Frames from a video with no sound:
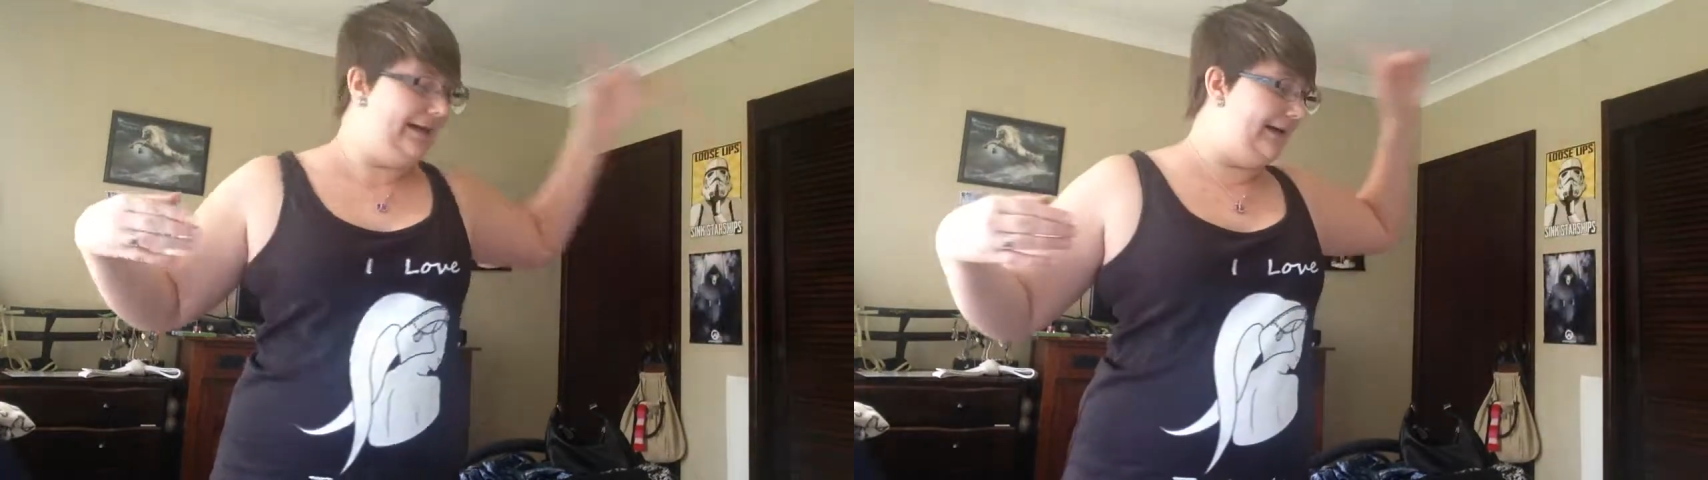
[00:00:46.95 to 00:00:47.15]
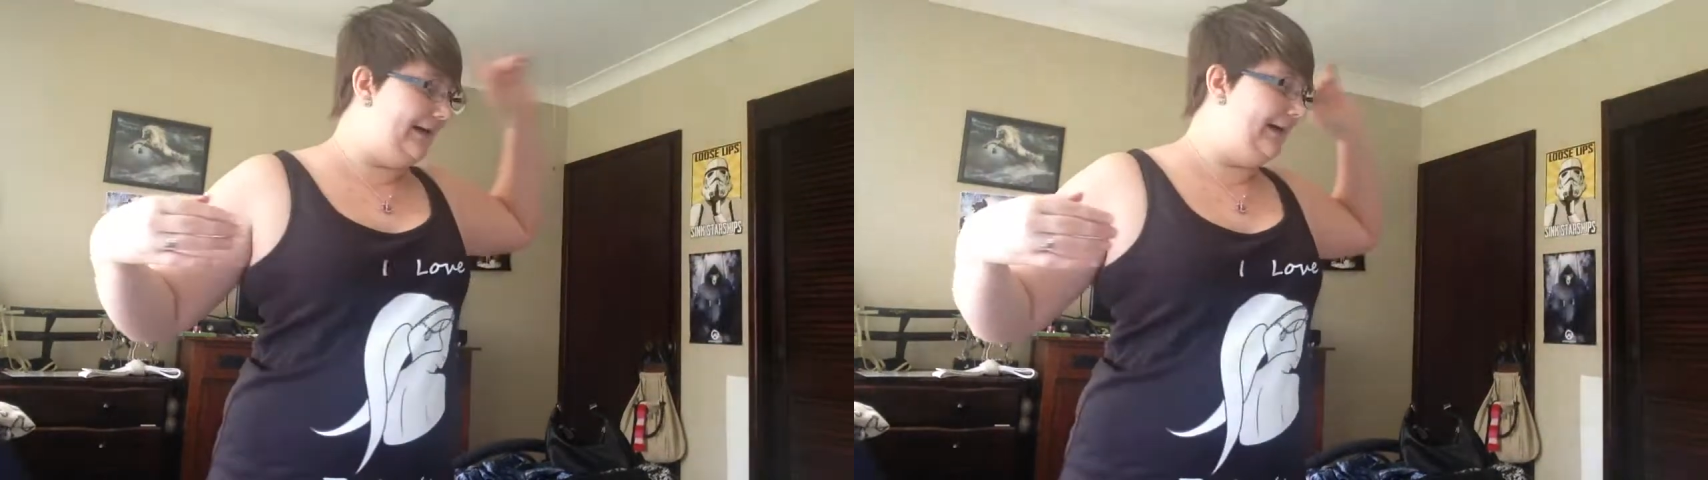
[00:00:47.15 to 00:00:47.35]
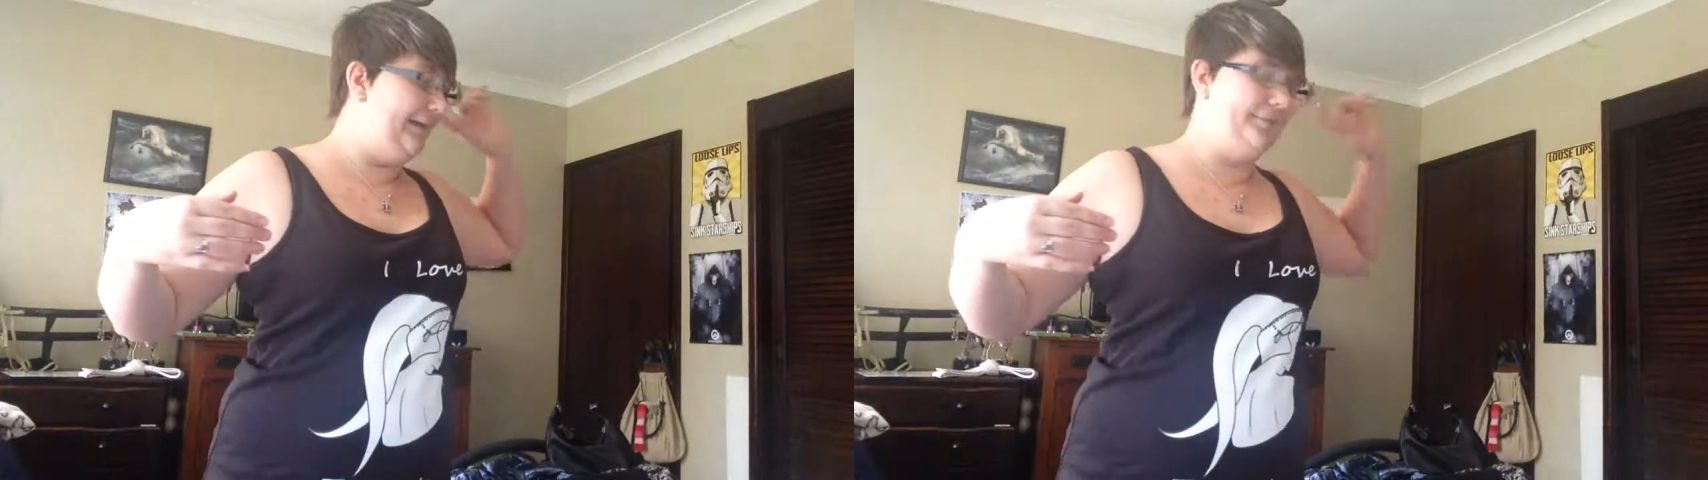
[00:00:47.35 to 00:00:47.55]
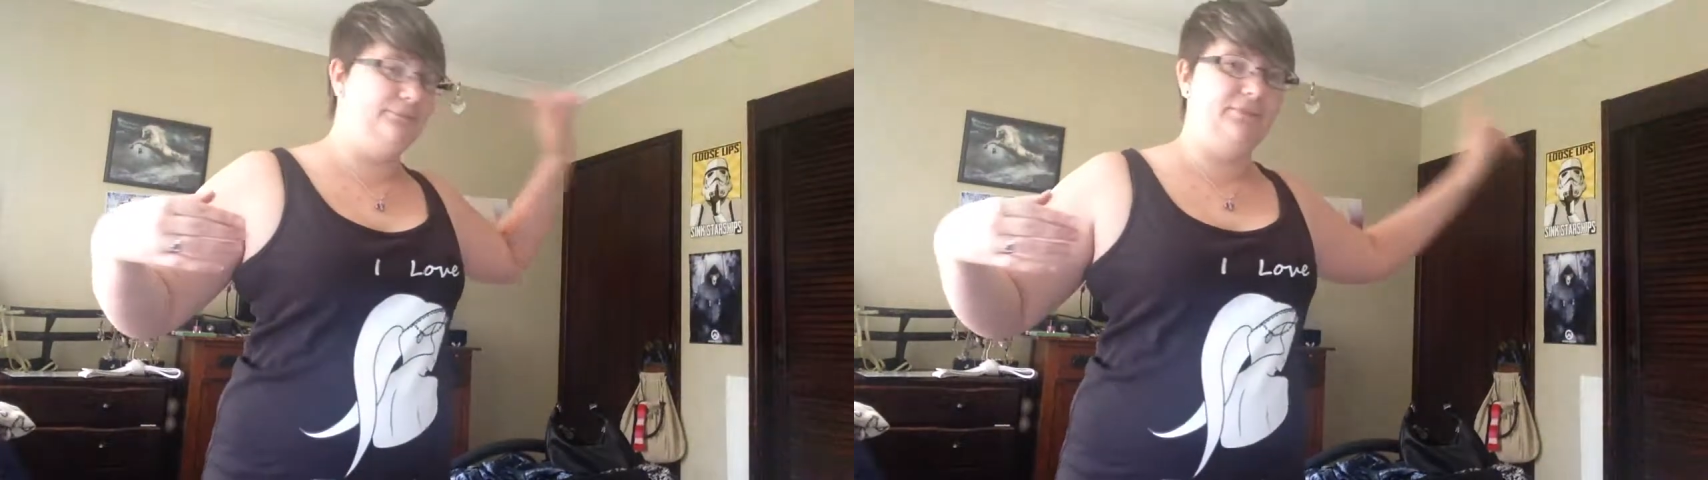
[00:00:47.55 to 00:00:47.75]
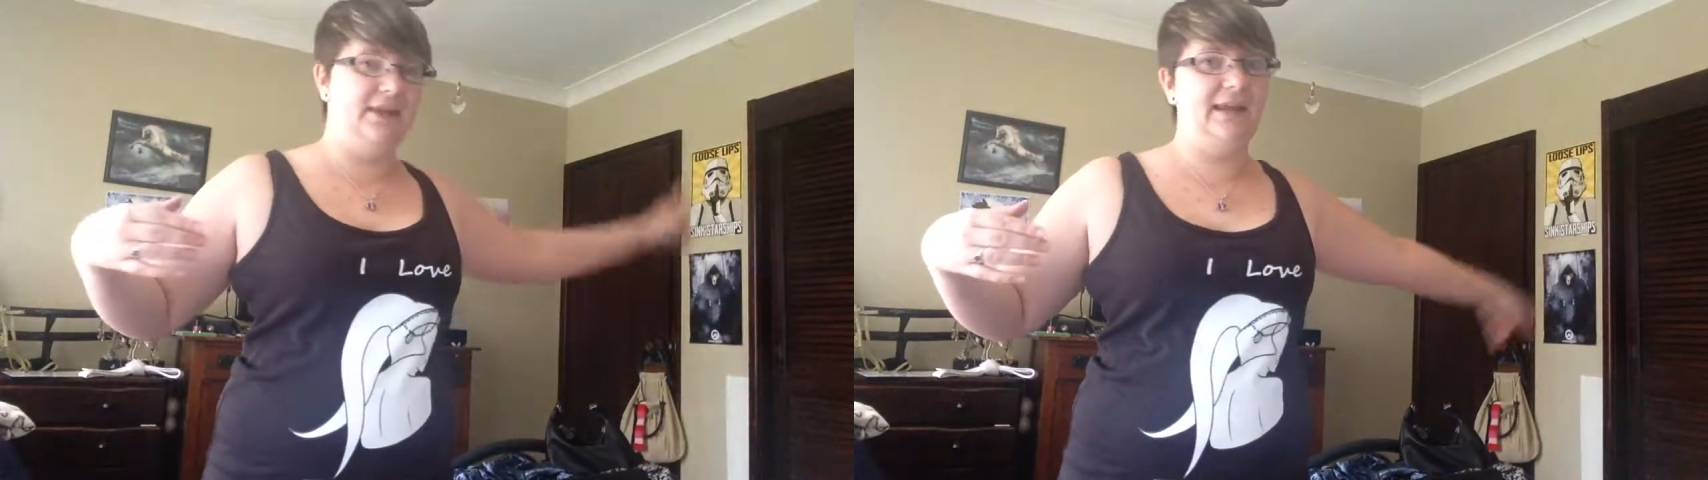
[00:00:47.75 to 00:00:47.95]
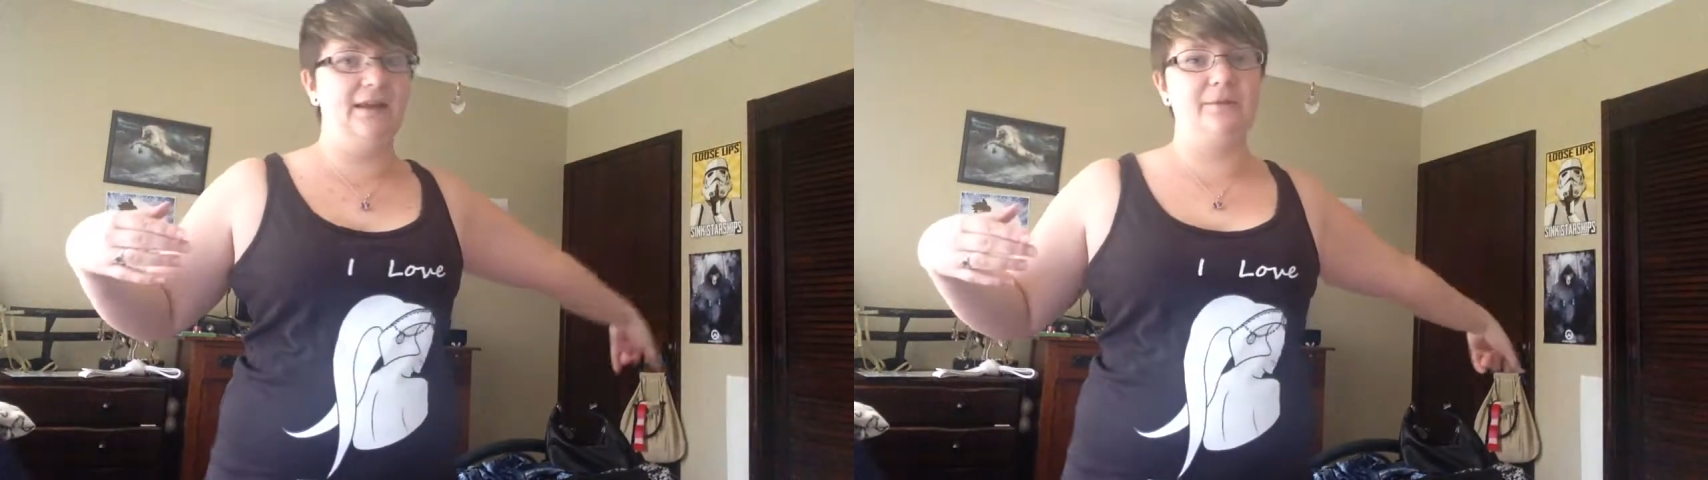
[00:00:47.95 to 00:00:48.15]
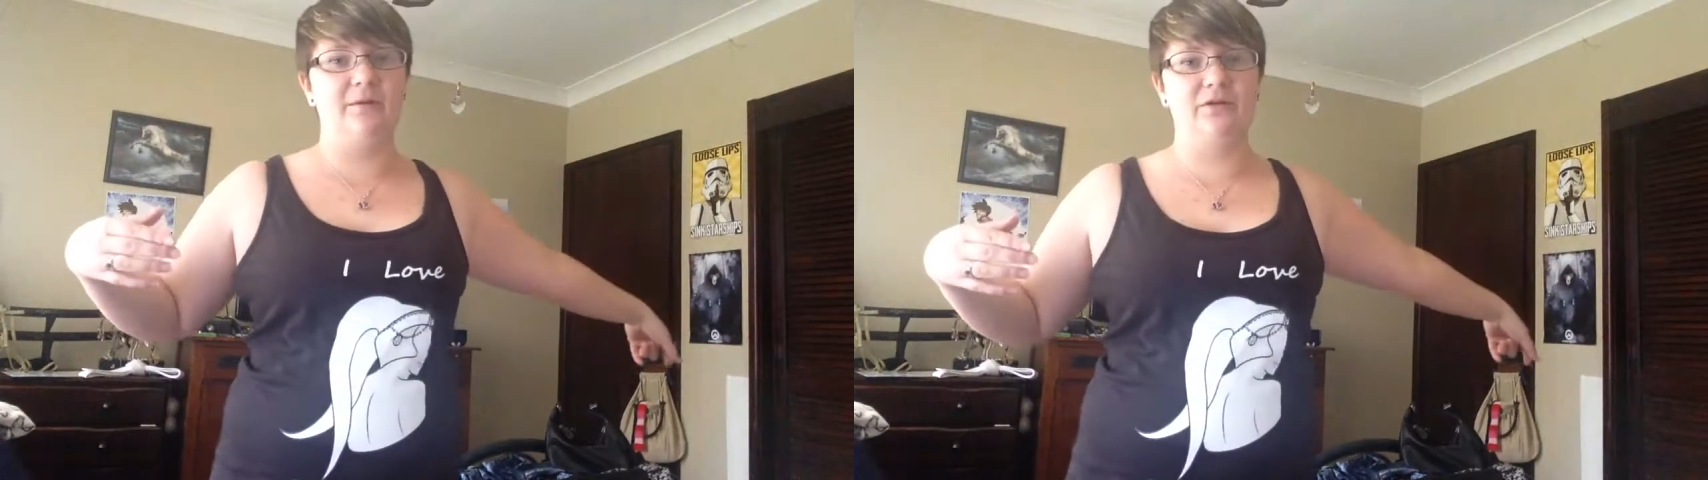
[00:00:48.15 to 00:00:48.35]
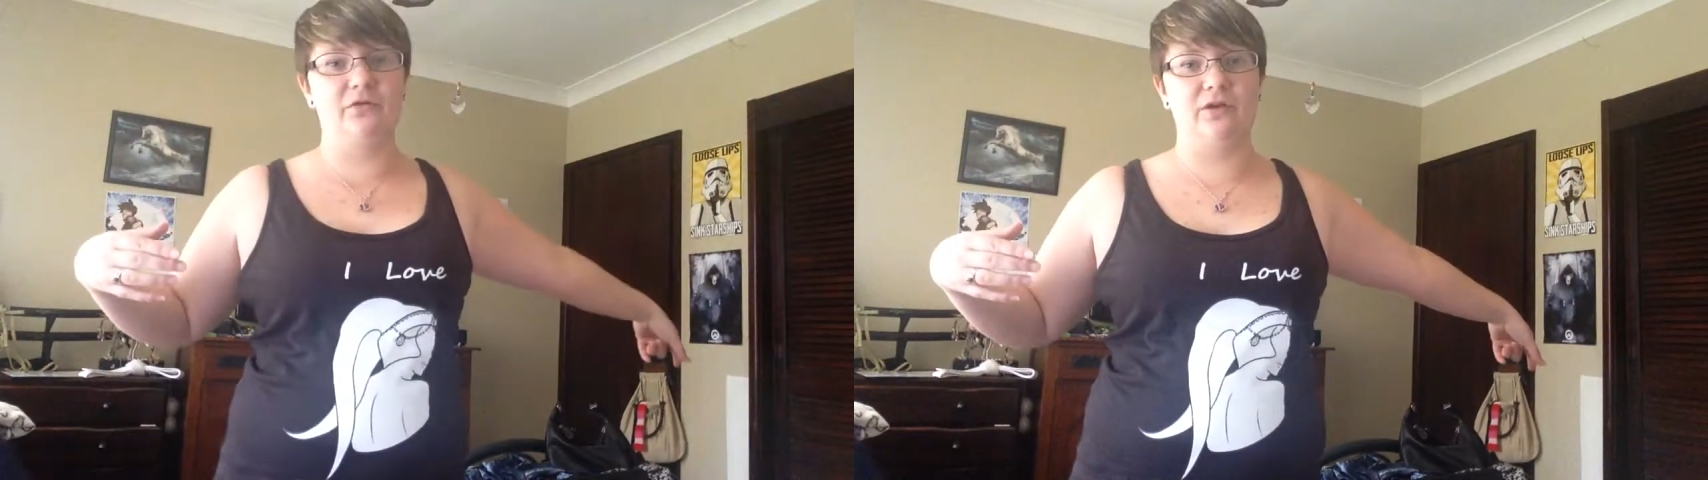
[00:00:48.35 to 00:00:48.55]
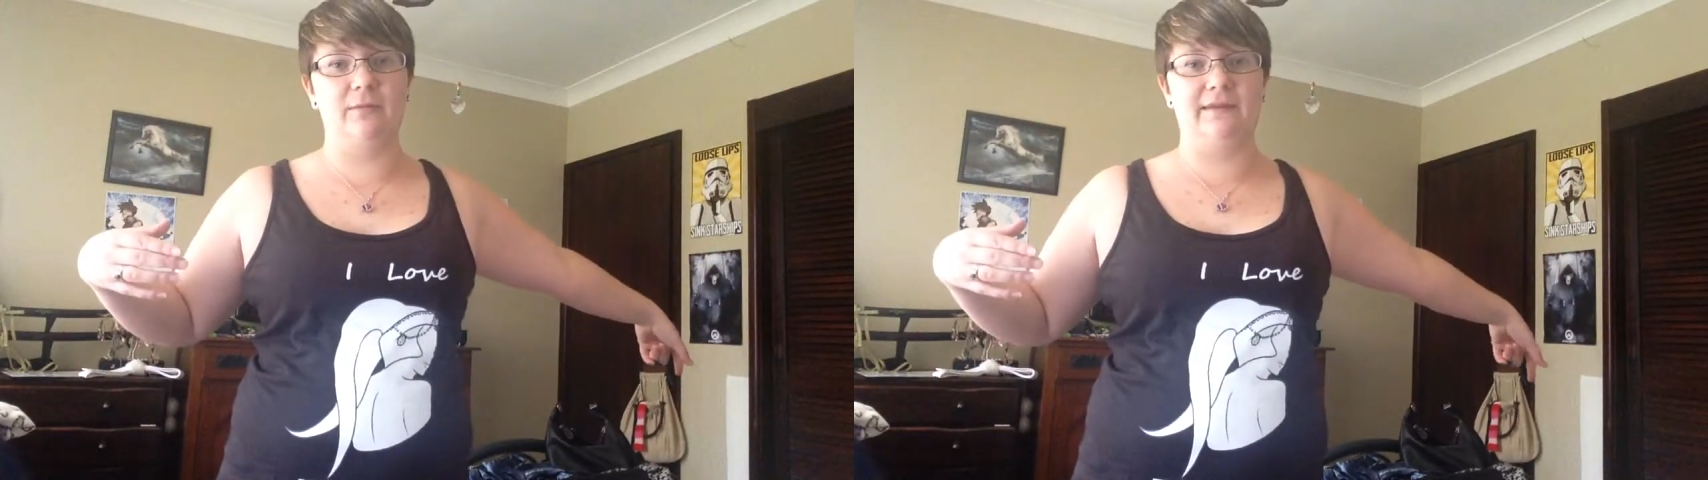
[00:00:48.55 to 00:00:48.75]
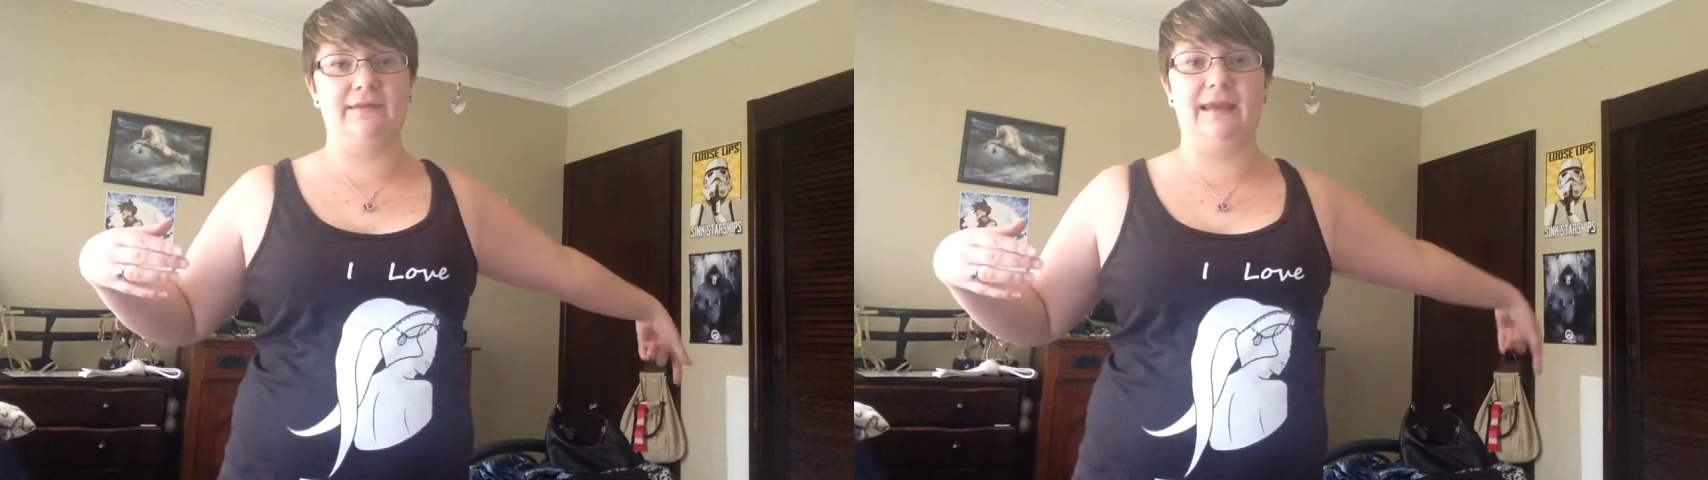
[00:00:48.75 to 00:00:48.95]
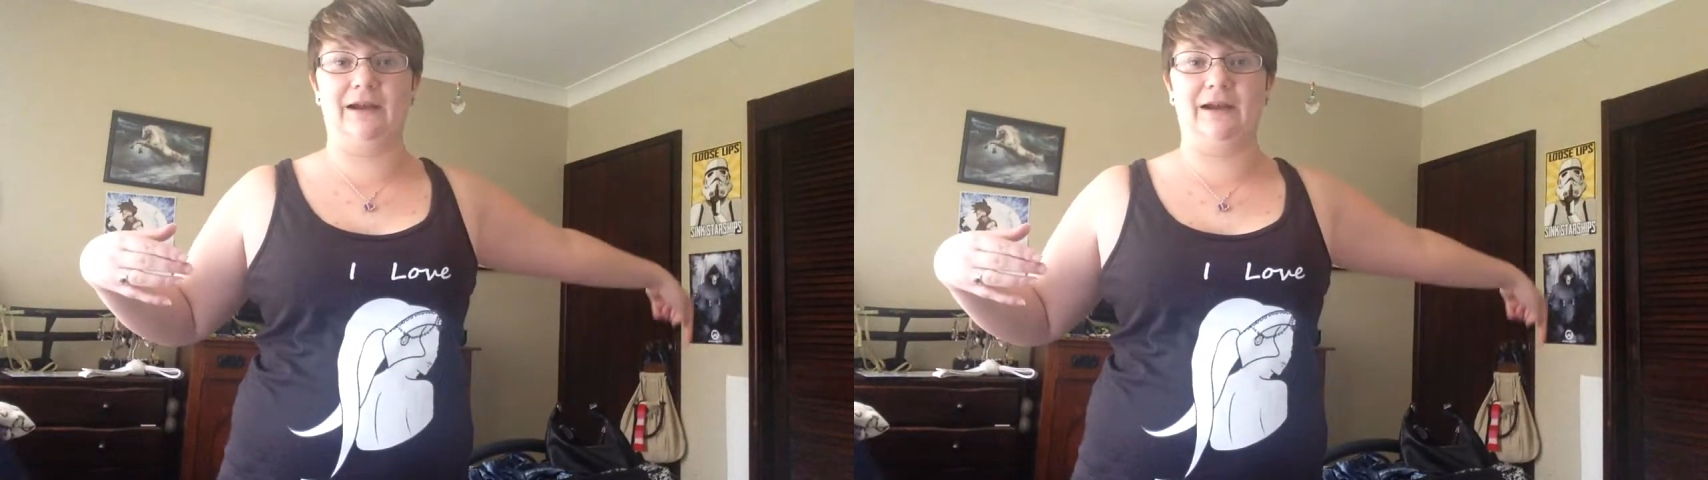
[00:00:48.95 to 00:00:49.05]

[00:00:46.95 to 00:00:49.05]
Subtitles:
And I'm going to be talking about the